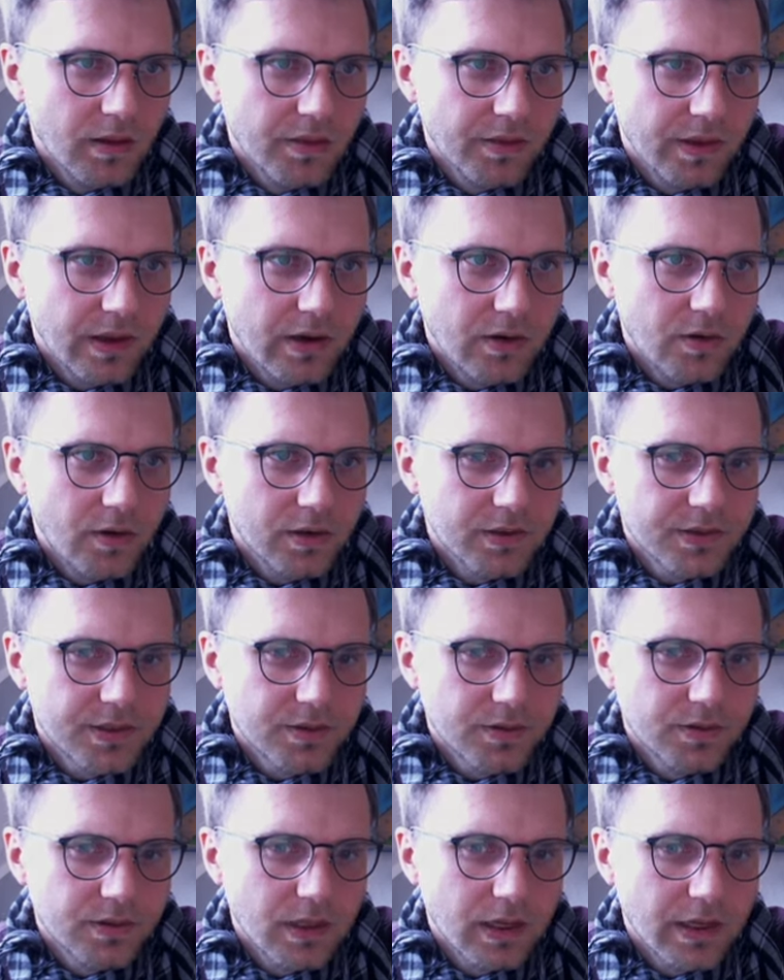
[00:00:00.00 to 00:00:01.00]
there are
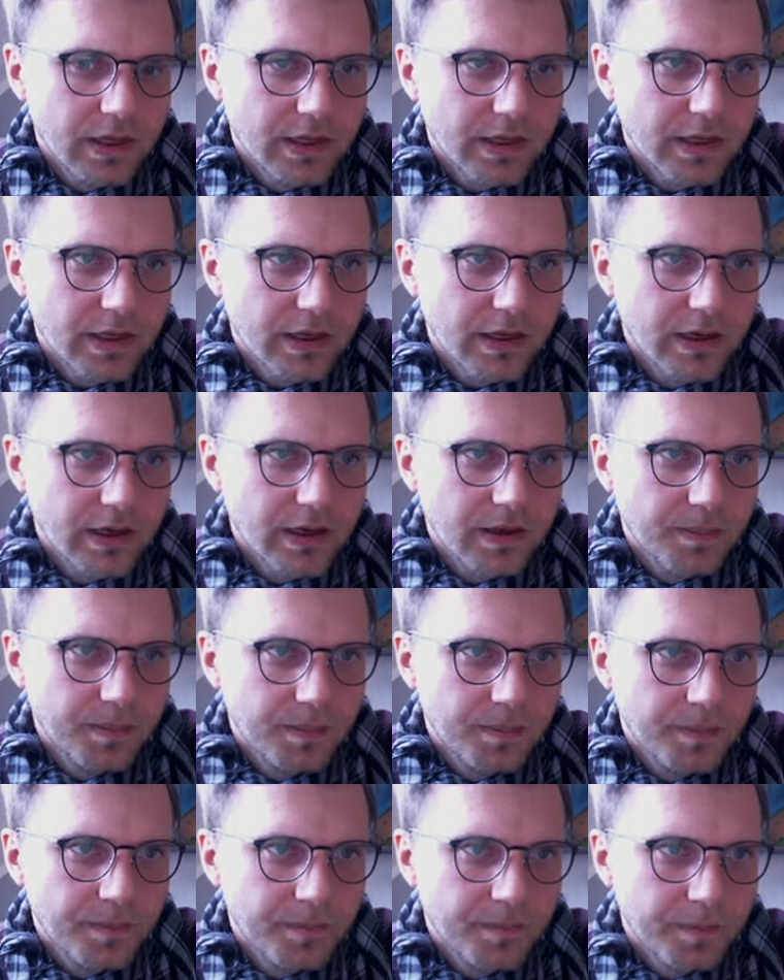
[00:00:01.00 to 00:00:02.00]
also like
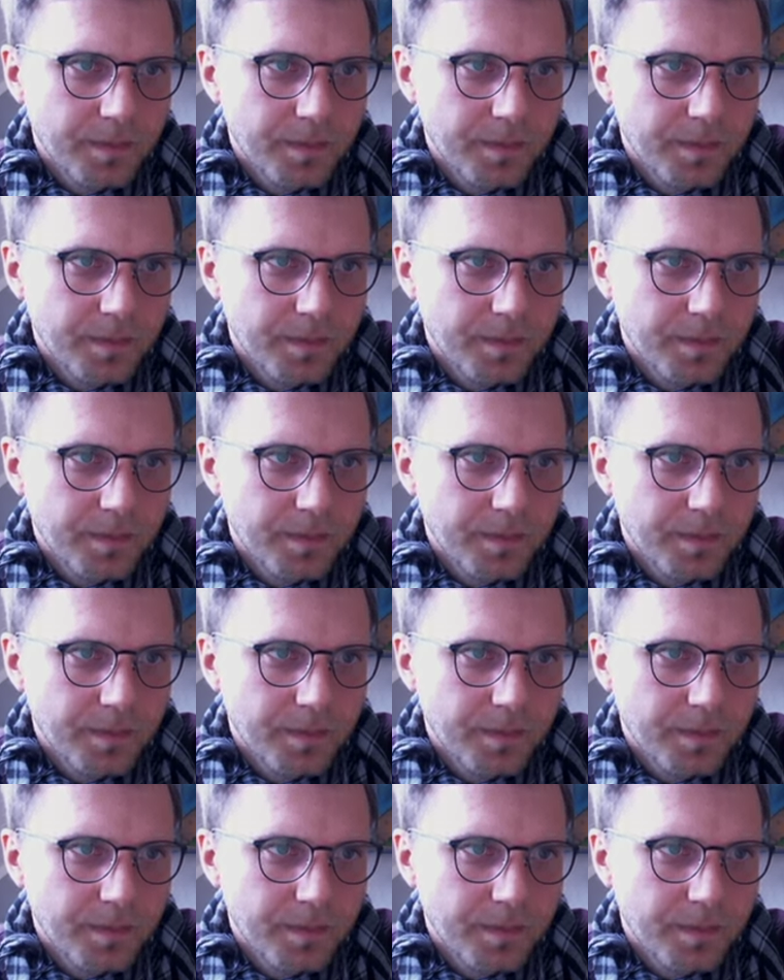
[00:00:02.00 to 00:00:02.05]
um,